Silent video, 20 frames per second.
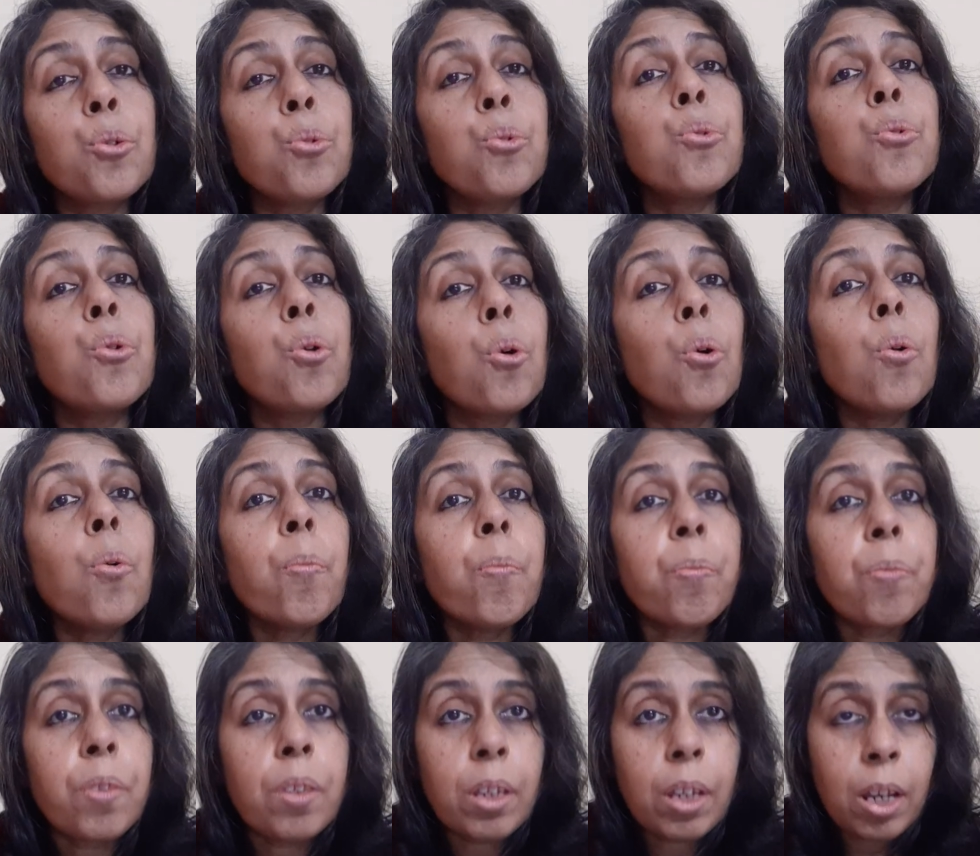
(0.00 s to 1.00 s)
to
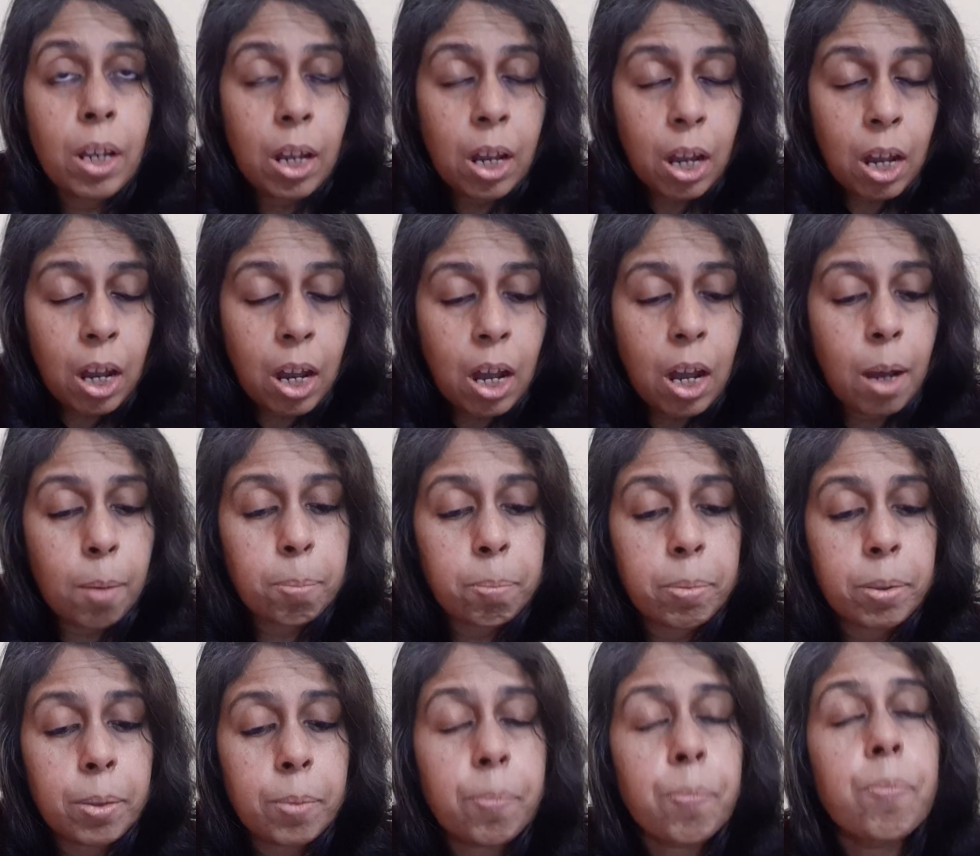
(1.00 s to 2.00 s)
go up.